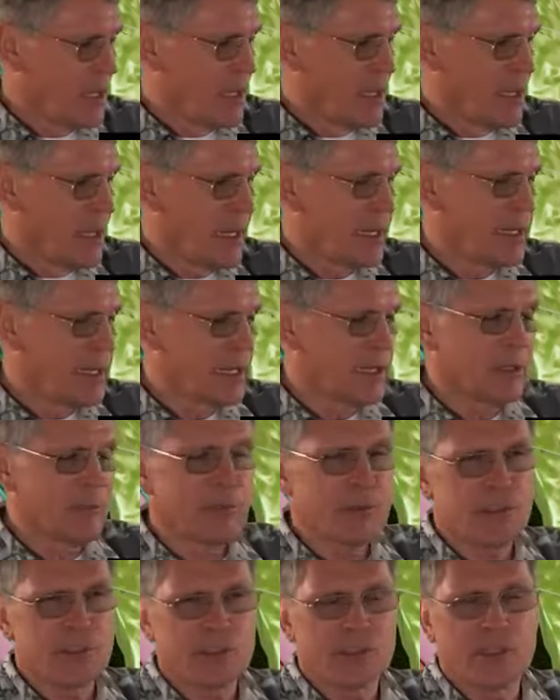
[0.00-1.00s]
I take the
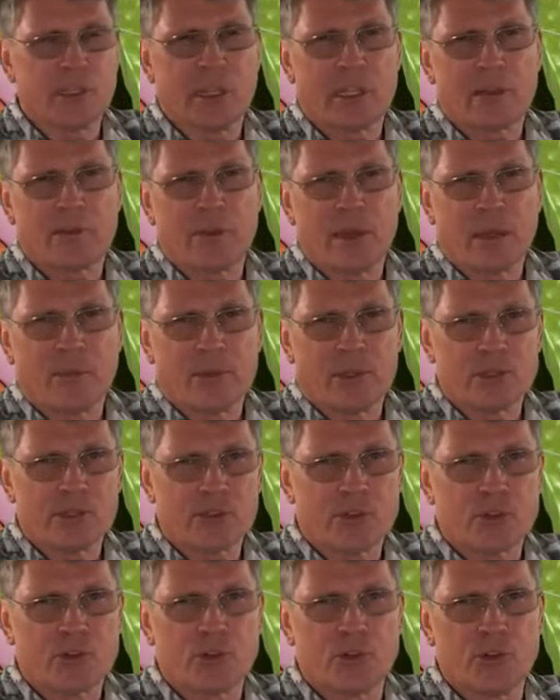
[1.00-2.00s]
position that the Bible is
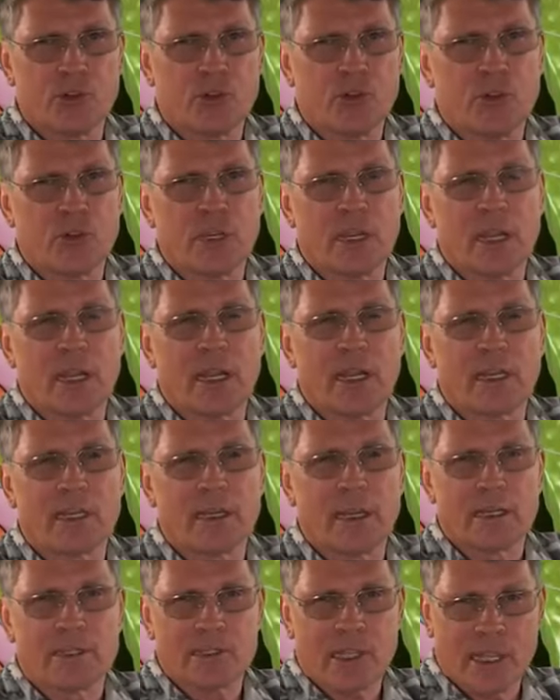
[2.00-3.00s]
true and
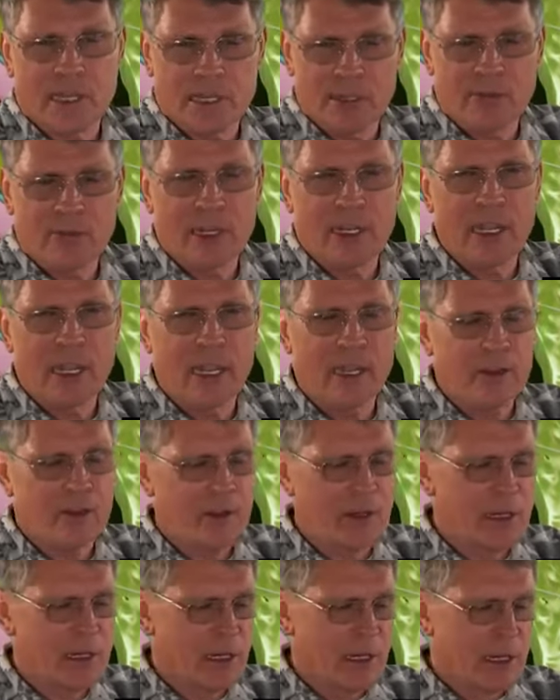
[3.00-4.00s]
scientifically
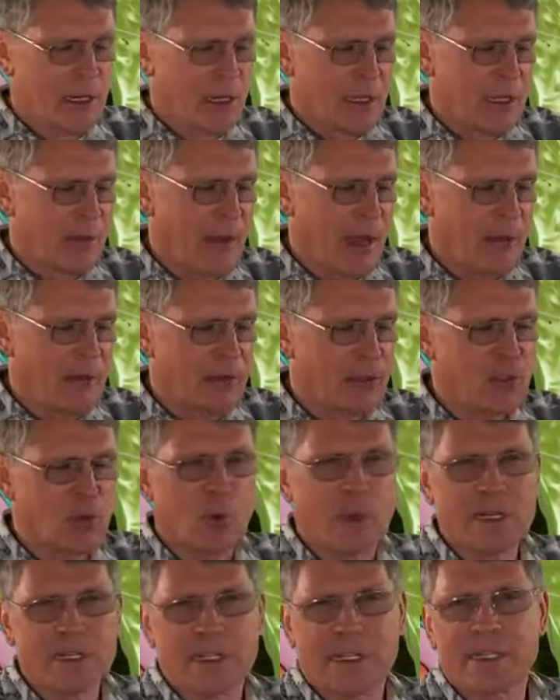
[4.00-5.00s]
accurate. The Bible
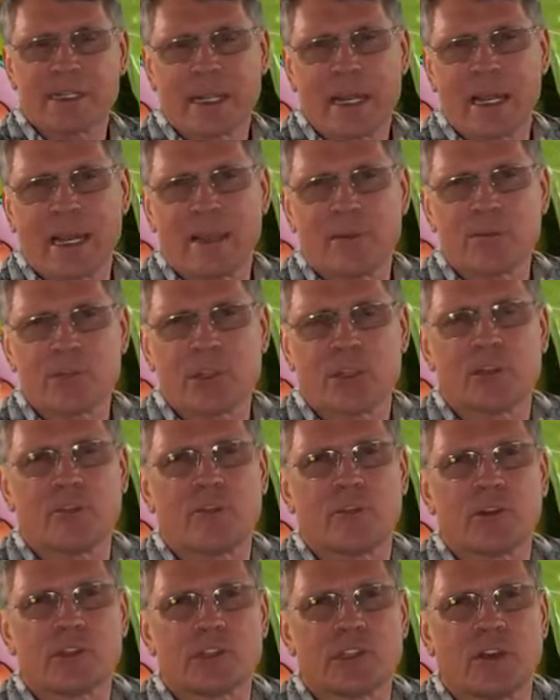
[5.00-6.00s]
20 times in the
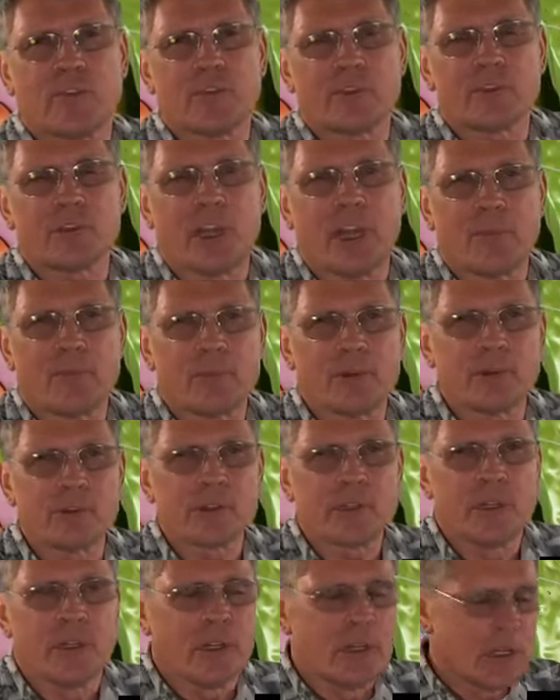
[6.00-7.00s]
first 7
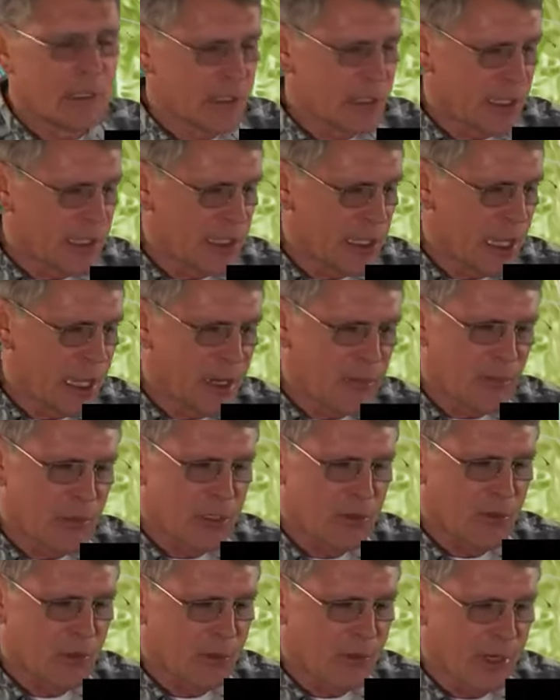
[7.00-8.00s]
chapters says the
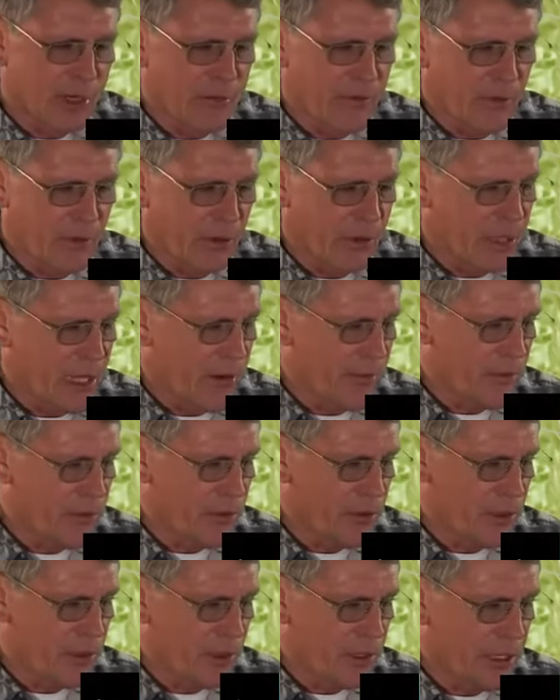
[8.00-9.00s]
animals will bring forth after
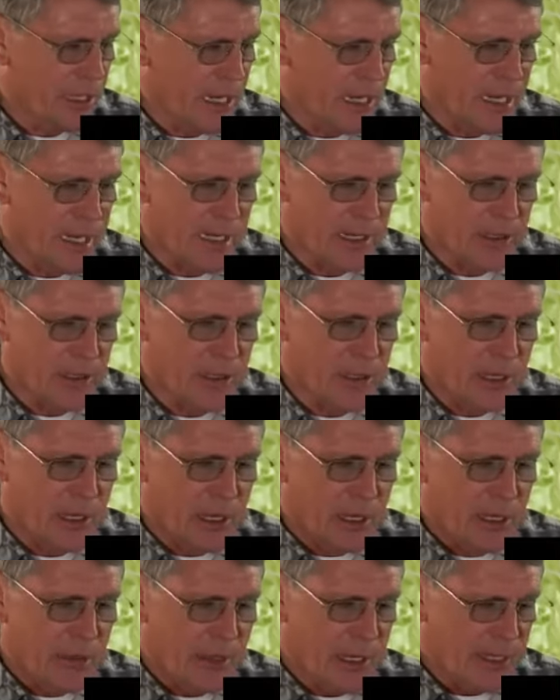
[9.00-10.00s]
their kind.
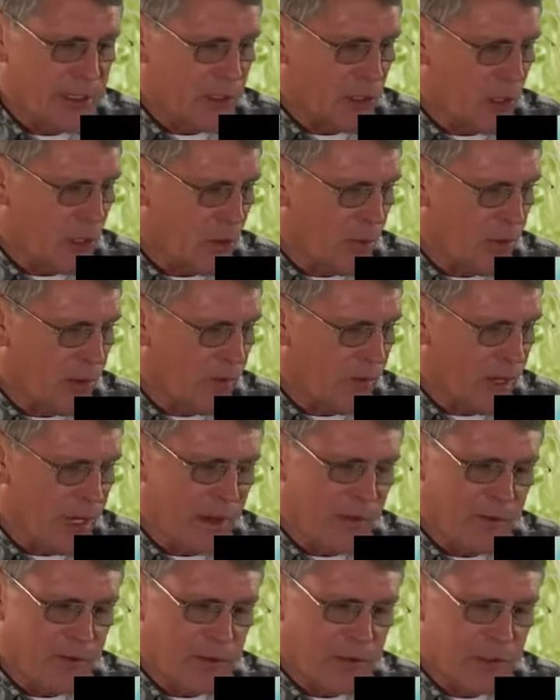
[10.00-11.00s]
That's all we've
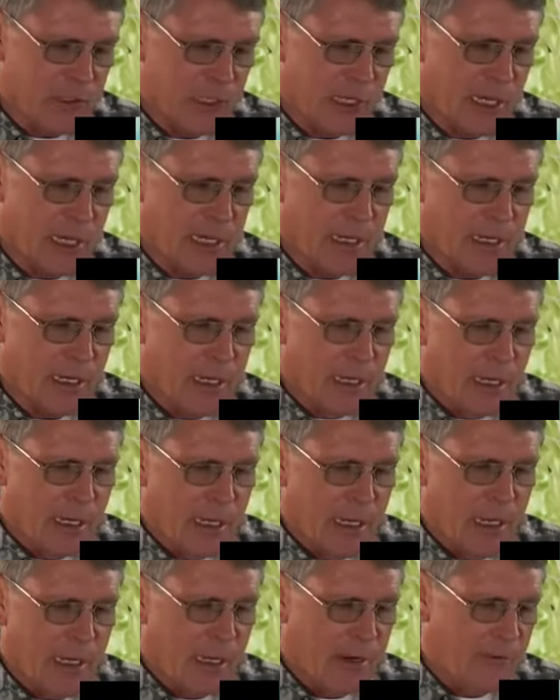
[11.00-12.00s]
ever seen.
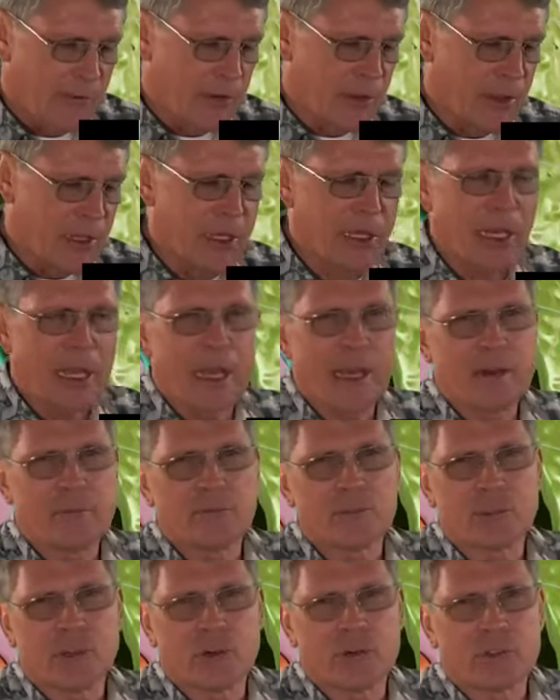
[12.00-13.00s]
And everything
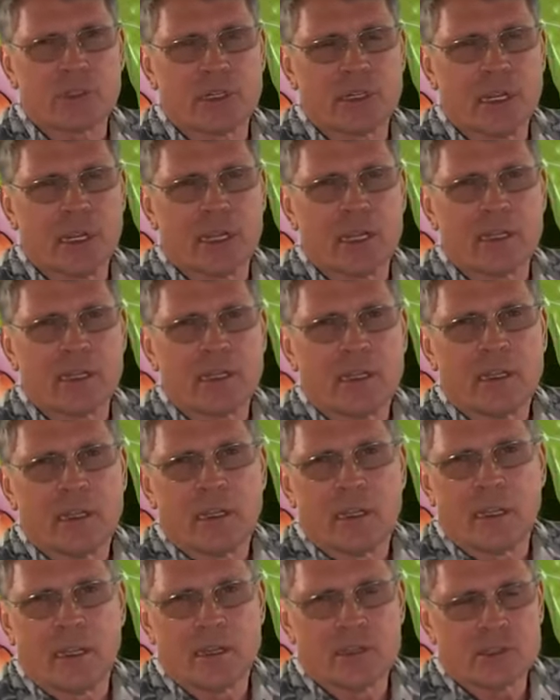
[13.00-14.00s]
Adam showed today
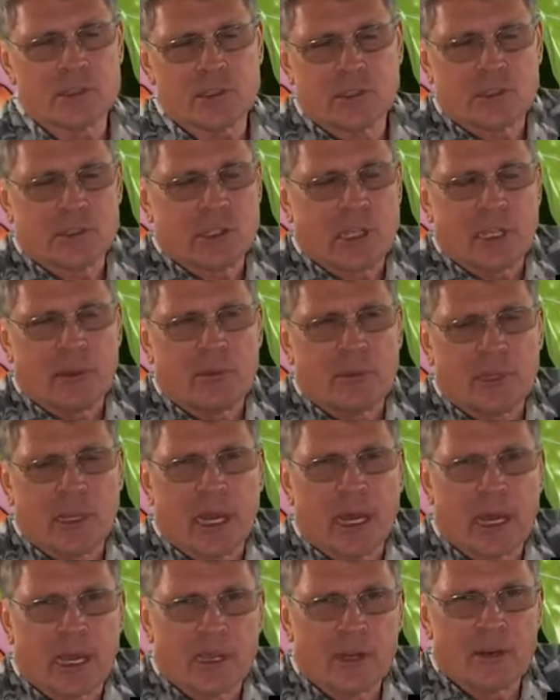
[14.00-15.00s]
is the same
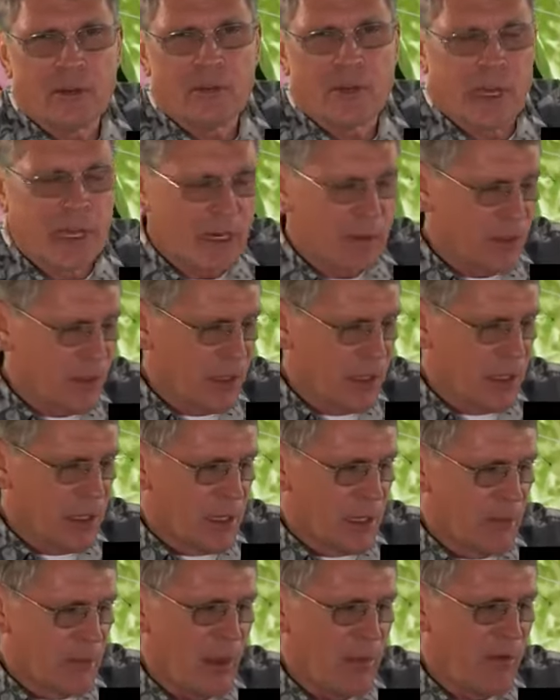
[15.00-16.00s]
kind of animal.
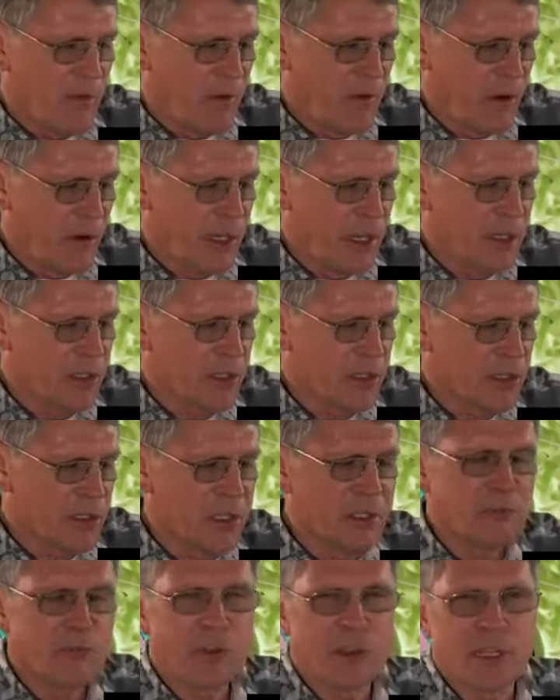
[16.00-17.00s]
Might be variations
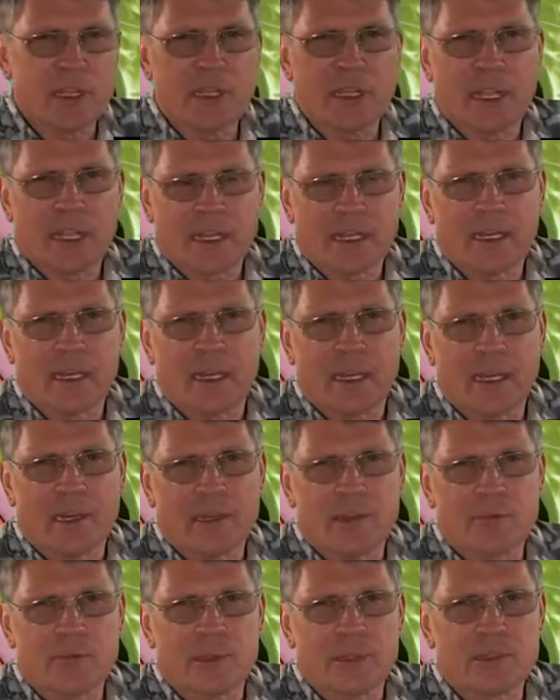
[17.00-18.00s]
within that
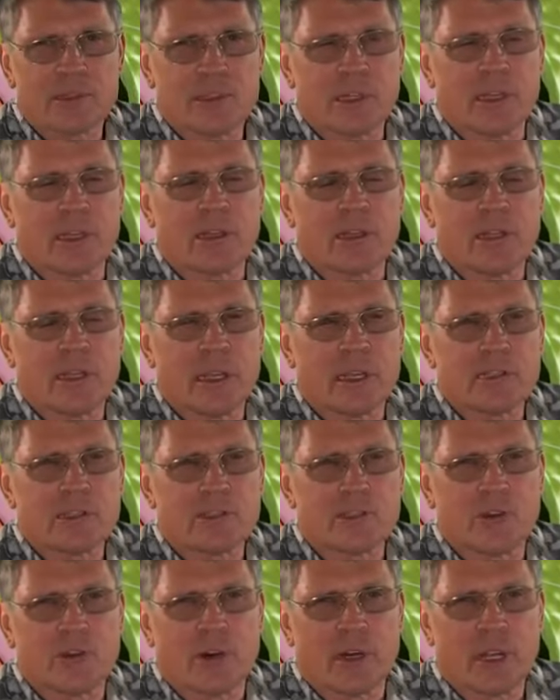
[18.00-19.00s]
kind, but still, he
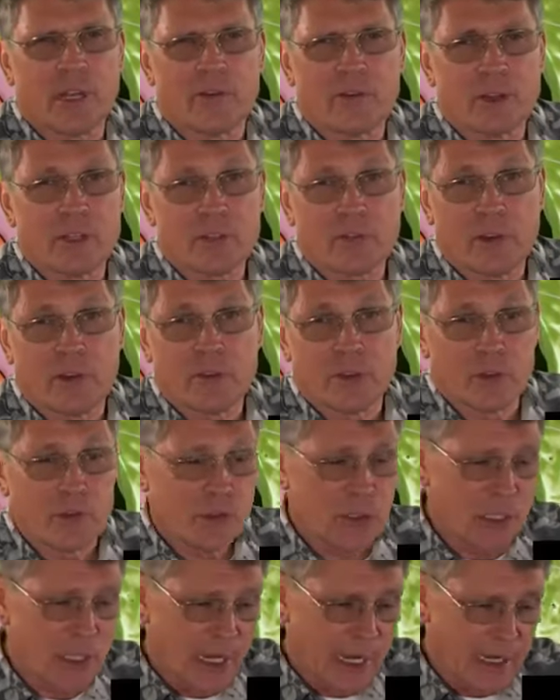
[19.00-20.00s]
hasn't shown the evidence for
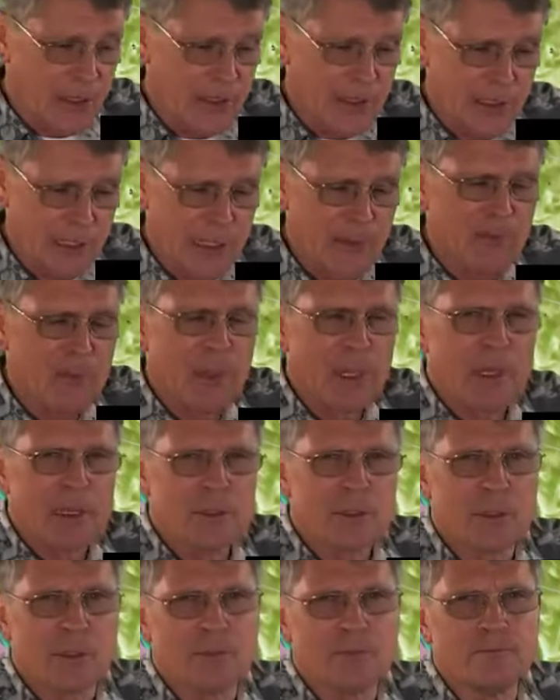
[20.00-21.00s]
evolution that I could see.
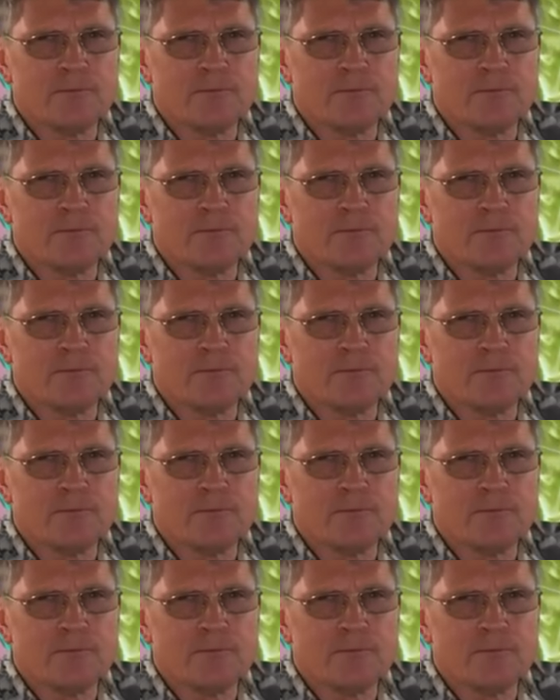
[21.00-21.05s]
So